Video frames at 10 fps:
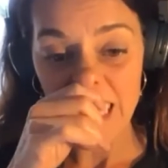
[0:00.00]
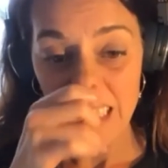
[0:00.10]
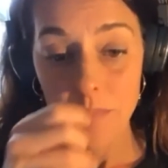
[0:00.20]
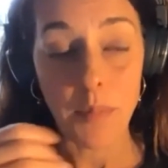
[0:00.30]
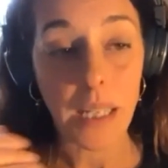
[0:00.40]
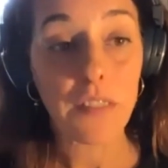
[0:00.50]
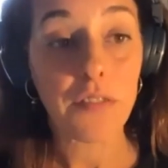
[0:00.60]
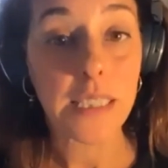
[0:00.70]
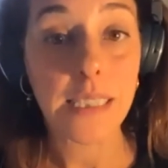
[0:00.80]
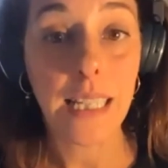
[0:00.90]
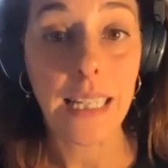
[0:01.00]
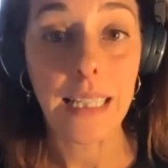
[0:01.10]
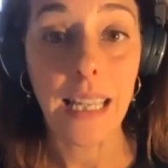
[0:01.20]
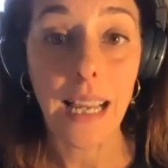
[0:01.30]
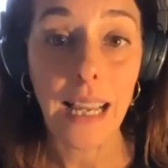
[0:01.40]
manifest
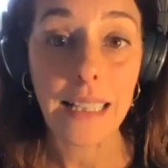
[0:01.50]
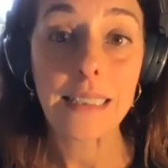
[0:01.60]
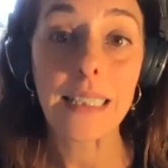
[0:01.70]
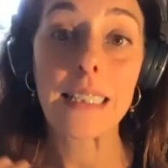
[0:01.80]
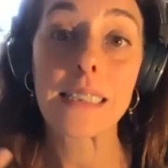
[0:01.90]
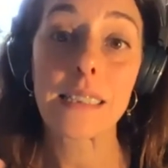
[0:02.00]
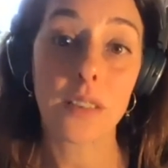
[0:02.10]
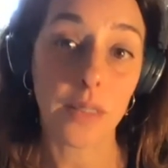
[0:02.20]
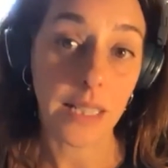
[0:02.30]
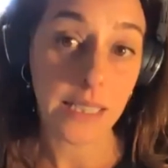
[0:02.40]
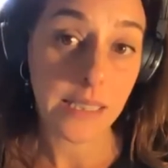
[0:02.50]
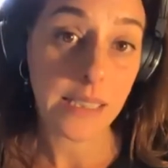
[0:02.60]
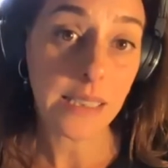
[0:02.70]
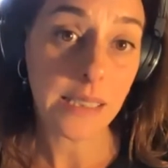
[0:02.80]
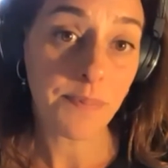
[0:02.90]
in endless
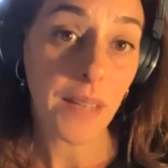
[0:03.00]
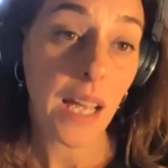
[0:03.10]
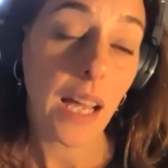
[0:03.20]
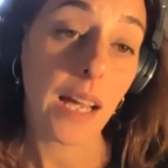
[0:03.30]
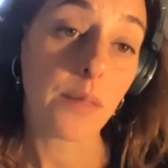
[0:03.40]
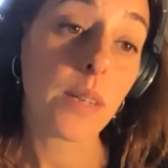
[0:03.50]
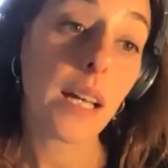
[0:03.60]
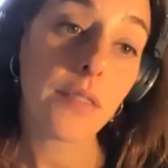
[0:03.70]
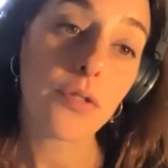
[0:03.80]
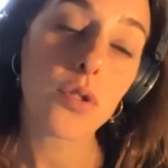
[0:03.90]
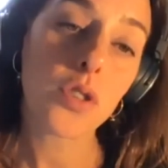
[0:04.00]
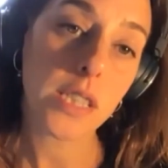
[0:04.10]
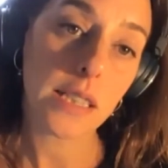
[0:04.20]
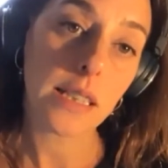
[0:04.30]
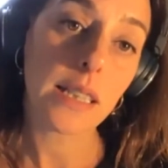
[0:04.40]
crisis. And we have to
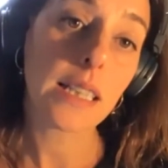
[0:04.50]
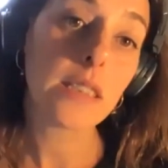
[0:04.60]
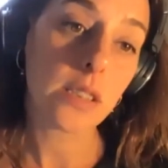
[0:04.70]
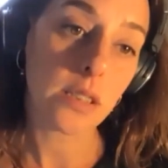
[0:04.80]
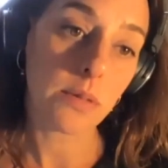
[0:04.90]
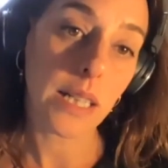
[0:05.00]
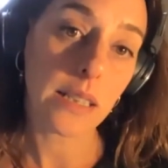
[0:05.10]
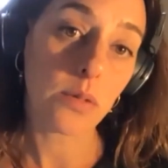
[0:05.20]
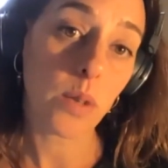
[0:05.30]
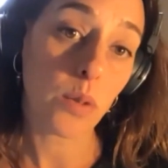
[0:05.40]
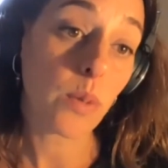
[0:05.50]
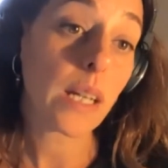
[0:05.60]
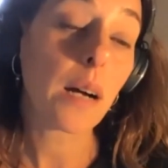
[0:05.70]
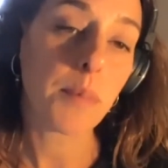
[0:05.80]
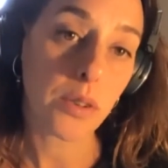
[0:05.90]
sit and integrate what we
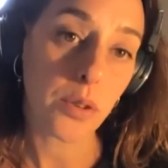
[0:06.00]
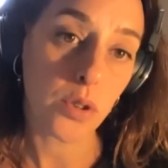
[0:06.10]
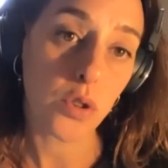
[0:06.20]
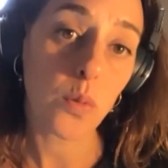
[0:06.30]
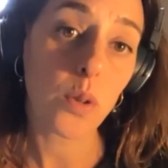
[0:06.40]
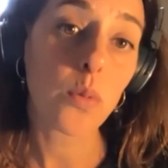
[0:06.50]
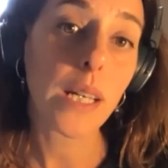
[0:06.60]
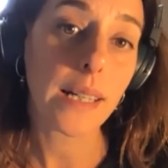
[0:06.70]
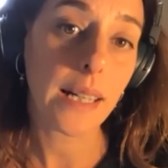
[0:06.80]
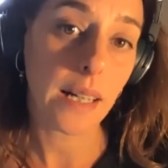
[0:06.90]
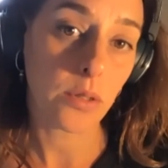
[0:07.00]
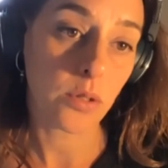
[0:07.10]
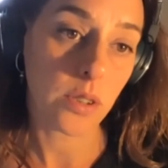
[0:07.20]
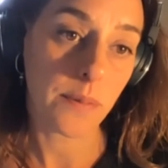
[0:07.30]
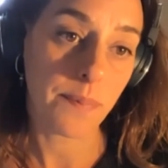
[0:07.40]
come across, what we
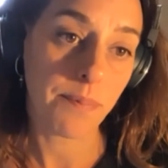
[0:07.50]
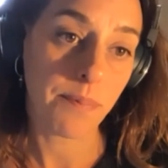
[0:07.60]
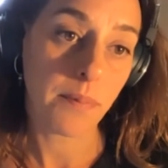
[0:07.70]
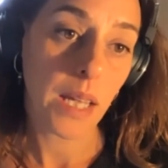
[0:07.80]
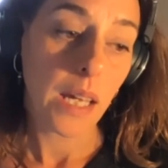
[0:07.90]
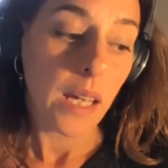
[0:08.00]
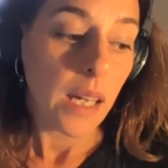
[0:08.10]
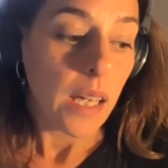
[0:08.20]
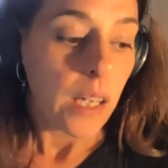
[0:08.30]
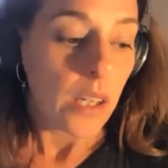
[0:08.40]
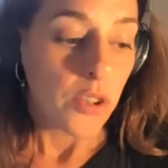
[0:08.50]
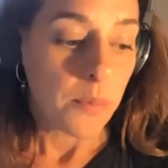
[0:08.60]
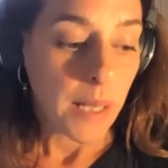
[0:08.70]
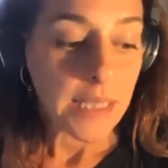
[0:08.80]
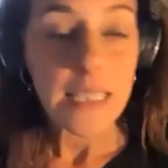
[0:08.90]
encounter.
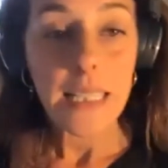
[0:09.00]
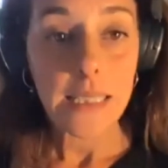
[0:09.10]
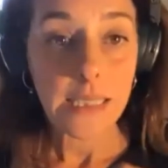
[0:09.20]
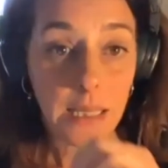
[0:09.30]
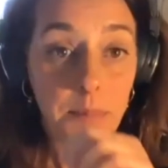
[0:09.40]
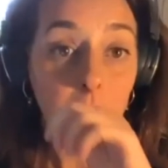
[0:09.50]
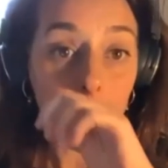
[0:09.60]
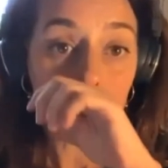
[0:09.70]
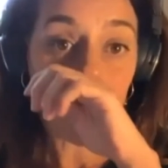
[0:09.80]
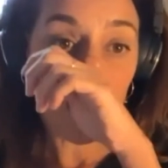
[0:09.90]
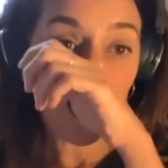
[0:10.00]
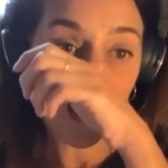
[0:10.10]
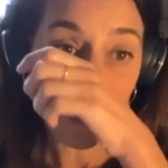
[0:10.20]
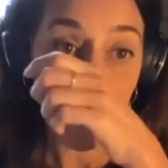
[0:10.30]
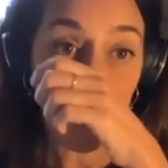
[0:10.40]
Humanity has somehow
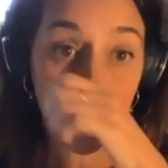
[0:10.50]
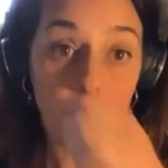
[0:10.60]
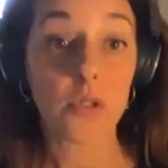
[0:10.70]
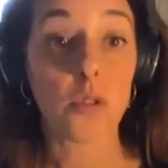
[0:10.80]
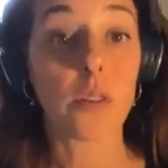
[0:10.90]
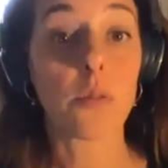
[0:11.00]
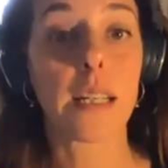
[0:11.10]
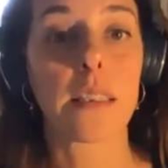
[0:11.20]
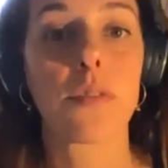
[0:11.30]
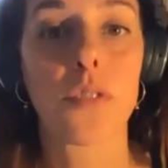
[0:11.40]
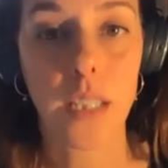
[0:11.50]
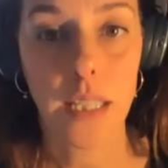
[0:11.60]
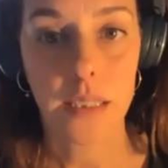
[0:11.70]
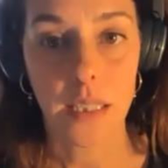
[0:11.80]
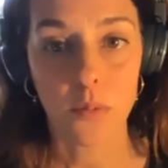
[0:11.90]
fallen captive to a great
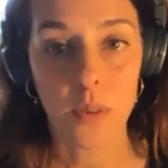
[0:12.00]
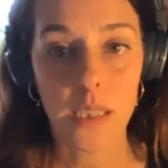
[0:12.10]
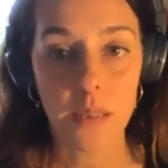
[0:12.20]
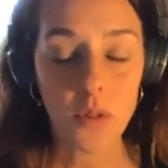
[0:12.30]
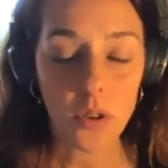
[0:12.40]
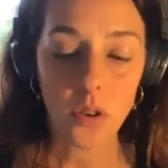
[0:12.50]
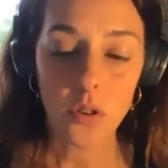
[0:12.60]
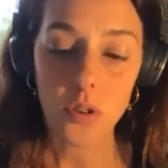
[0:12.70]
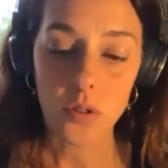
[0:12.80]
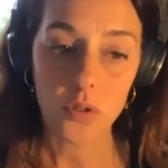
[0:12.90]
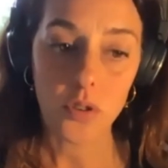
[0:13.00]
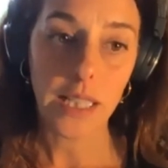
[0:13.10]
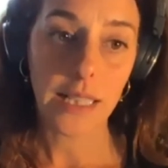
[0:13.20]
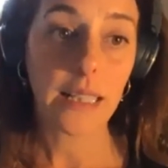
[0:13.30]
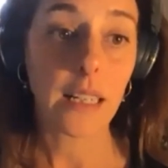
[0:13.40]
forgetting. We seem to go through
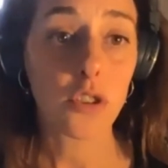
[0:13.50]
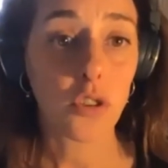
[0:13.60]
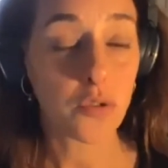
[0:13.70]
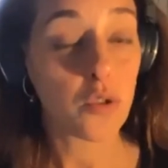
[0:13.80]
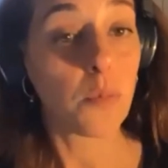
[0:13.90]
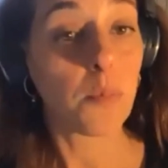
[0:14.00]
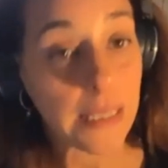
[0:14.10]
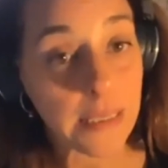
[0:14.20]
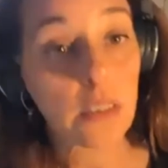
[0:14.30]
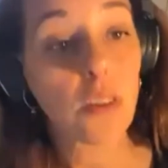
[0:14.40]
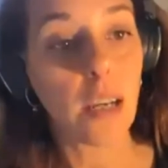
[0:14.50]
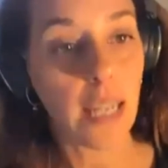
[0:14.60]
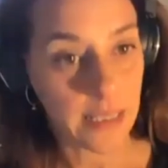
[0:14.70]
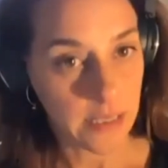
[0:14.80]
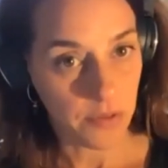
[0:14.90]
cycles of traumatic
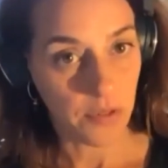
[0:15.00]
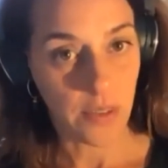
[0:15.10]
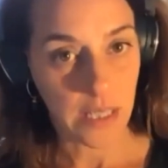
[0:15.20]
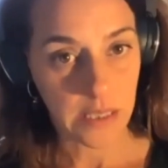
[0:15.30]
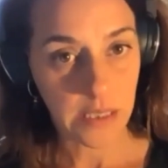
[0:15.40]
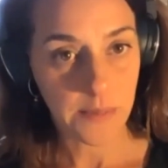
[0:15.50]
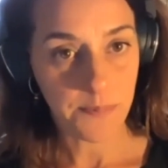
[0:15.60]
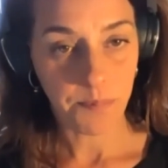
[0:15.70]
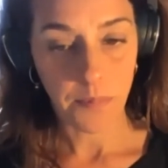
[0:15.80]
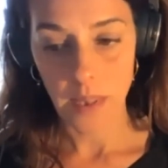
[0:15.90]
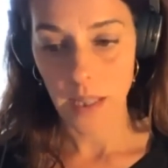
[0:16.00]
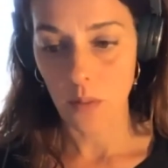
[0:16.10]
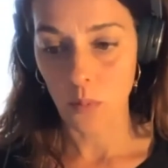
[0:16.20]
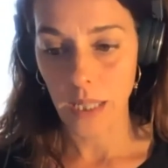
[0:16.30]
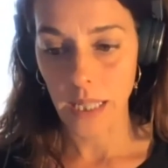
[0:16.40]
collective events
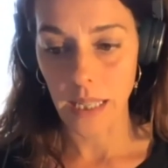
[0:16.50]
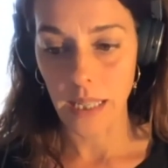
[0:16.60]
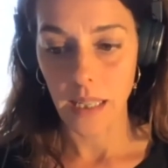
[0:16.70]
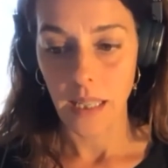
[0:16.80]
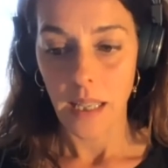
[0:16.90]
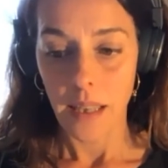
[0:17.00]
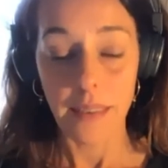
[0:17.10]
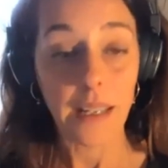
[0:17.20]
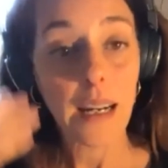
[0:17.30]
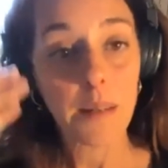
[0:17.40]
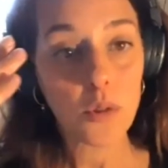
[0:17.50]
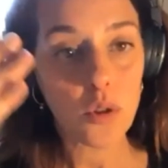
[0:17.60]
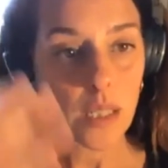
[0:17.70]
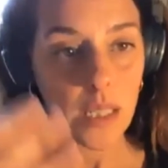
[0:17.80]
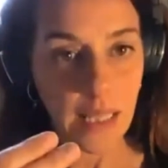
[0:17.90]
that come
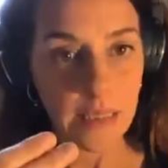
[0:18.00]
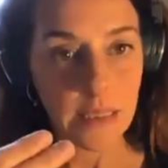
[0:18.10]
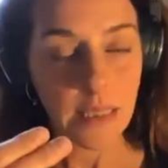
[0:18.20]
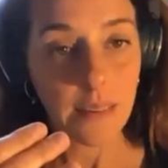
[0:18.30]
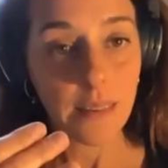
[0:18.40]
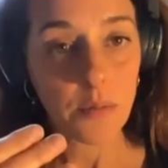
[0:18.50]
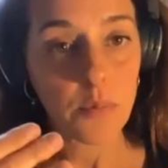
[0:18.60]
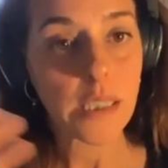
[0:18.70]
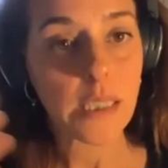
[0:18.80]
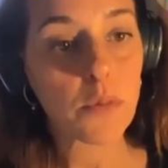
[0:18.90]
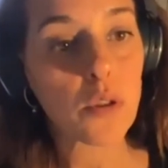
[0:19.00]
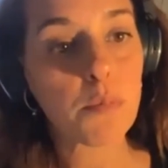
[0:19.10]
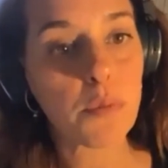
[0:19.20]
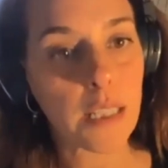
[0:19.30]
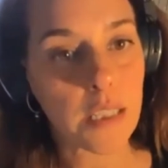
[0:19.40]
to an end, and then we seem to
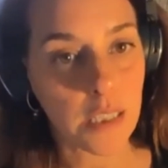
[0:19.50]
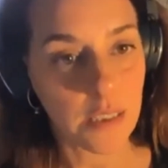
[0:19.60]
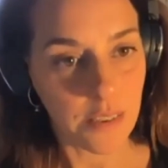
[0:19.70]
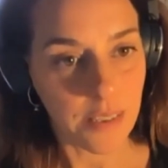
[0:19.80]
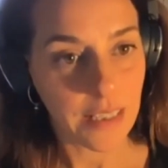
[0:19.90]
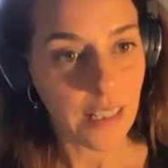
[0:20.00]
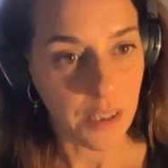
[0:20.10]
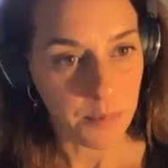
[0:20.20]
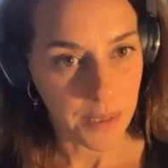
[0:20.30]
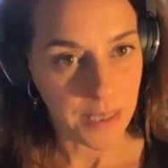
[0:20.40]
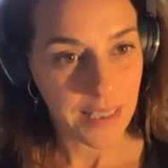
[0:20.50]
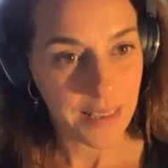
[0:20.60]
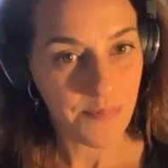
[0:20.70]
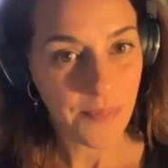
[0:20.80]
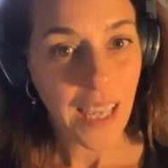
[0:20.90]
brush under the carpet,
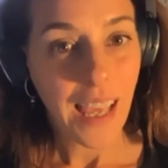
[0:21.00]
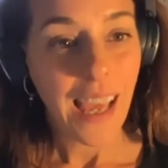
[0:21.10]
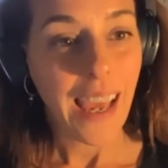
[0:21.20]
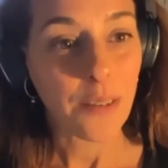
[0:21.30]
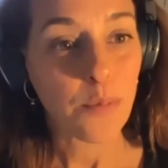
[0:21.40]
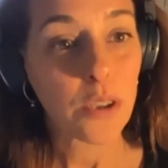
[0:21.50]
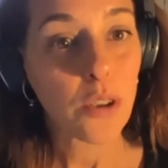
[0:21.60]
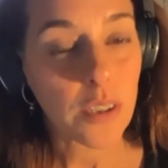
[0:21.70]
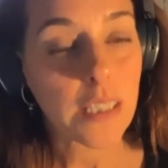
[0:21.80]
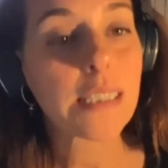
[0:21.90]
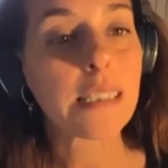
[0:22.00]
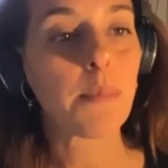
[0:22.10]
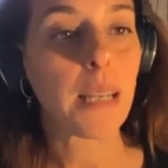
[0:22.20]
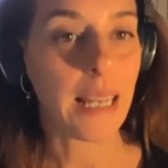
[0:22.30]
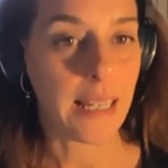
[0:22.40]
and we don't
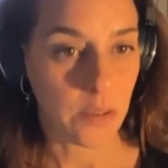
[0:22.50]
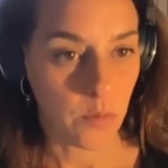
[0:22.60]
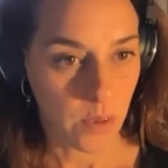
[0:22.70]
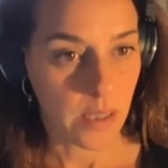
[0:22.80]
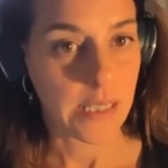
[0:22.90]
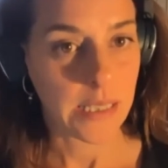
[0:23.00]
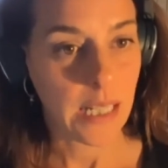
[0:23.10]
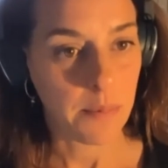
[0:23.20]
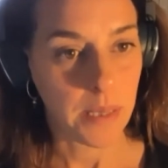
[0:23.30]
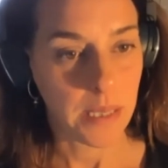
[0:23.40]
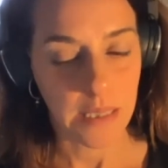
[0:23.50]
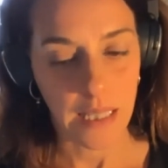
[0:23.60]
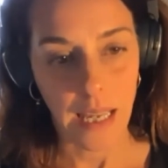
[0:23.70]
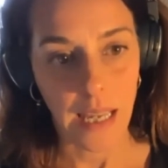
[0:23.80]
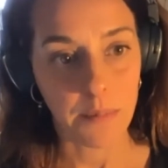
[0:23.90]
assimilate what has happened.
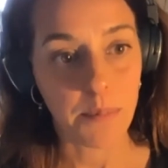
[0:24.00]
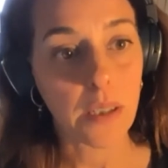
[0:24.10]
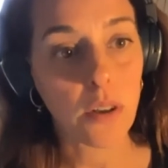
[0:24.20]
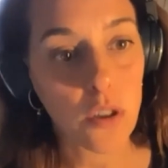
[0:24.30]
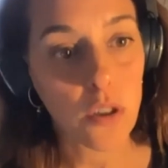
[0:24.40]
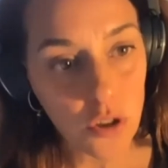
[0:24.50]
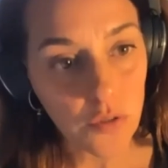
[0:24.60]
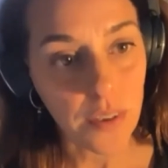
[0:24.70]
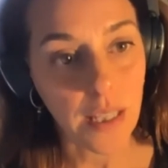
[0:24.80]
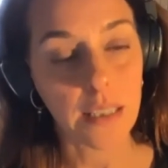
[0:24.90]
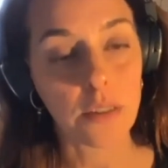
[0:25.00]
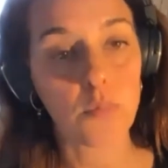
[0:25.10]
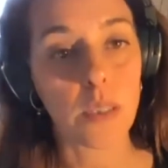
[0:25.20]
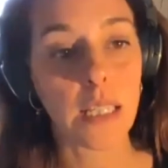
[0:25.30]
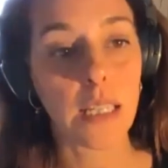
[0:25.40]
And because of that,
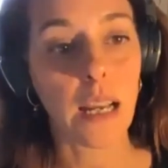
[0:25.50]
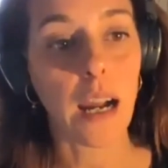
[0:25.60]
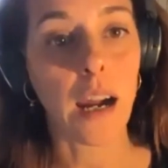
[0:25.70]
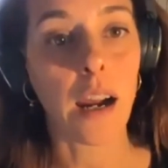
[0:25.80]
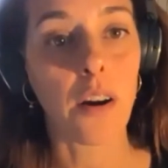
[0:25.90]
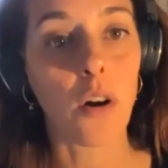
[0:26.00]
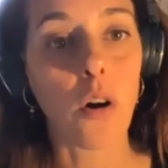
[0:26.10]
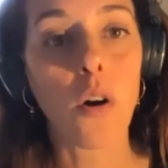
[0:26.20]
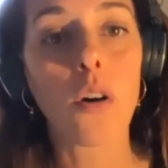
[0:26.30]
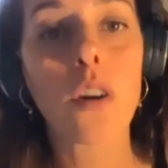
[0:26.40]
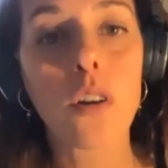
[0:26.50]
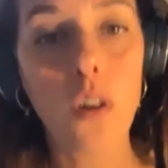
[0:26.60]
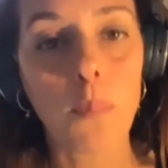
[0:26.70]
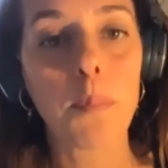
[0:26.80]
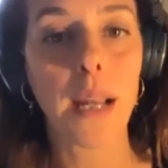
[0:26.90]
we are all
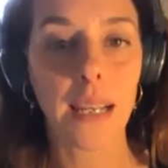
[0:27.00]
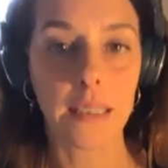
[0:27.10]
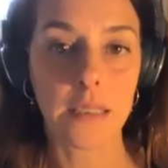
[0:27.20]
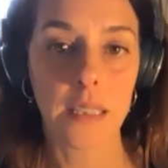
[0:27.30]
compelled